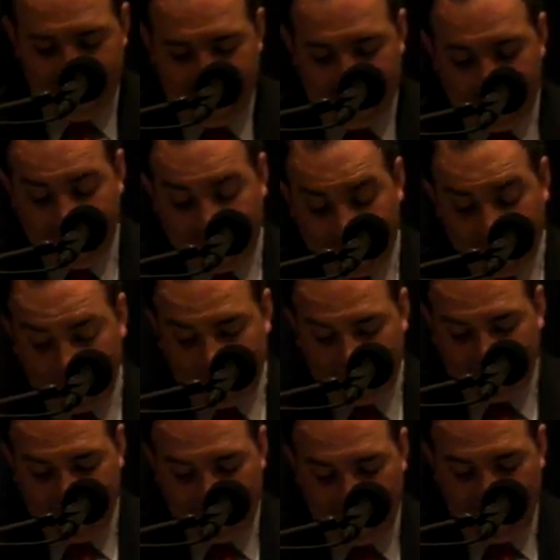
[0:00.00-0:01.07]
he became the first
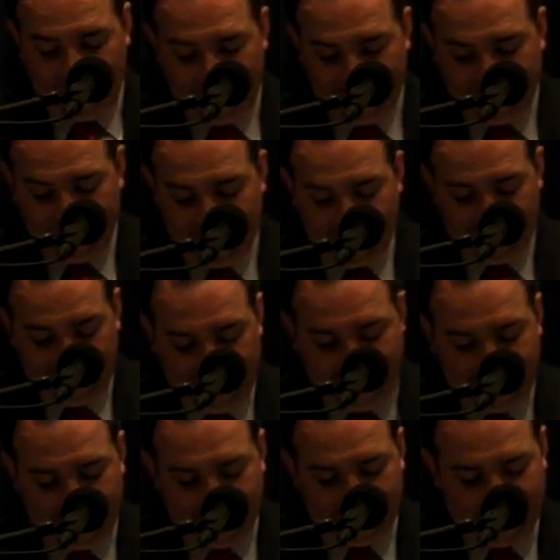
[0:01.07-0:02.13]
recipient of the
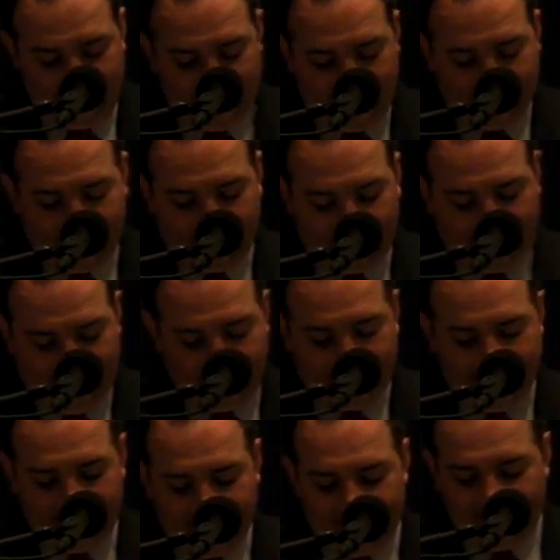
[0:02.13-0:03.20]
Brindell Prize, a
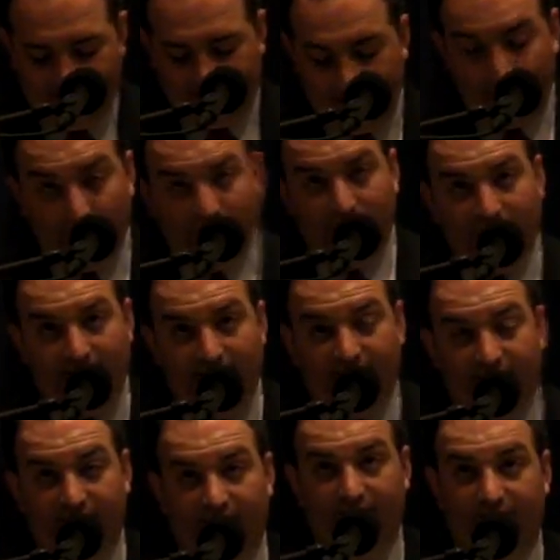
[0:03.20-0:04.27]
$10,000 award for
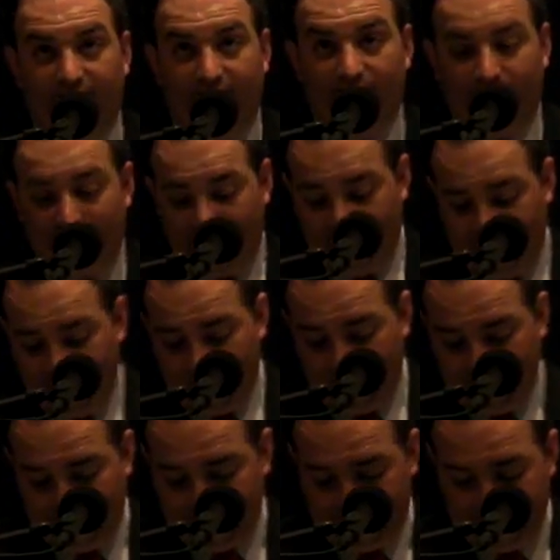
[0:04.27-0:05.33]
excellence in opinion
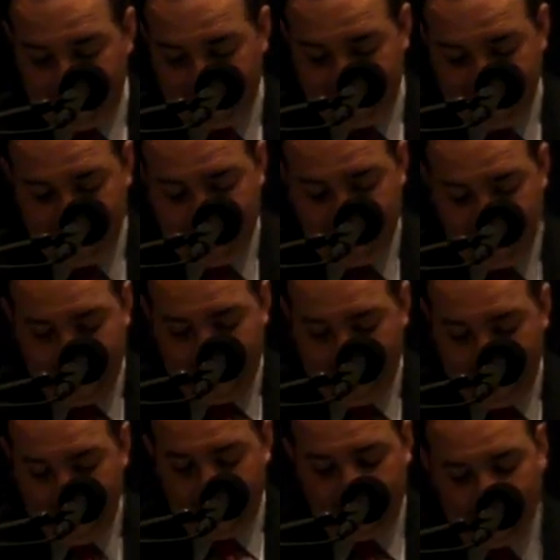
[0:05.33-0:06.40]
journalism.
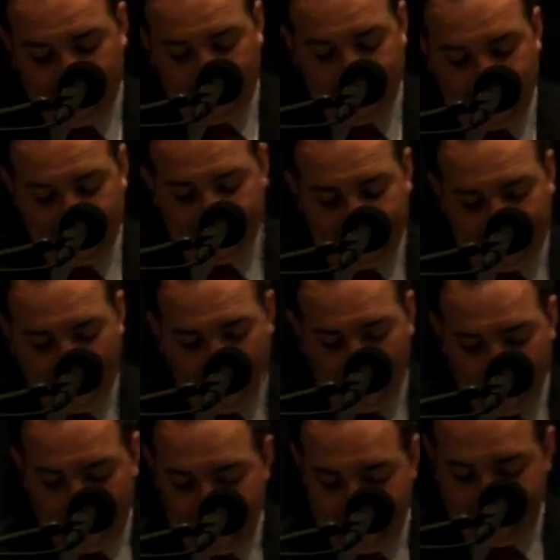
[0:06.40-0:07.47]
In
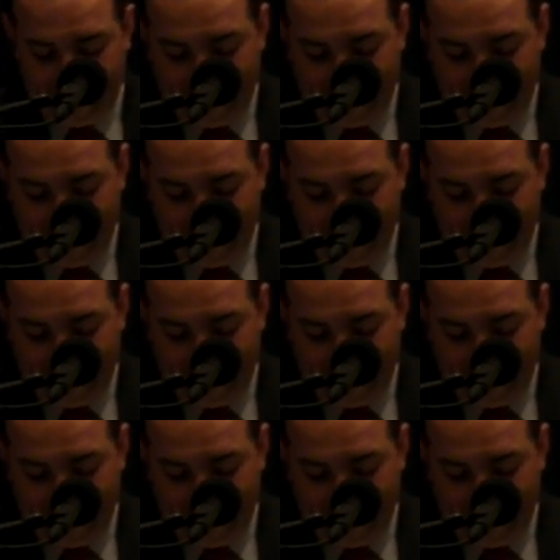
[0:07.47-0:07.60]
2004,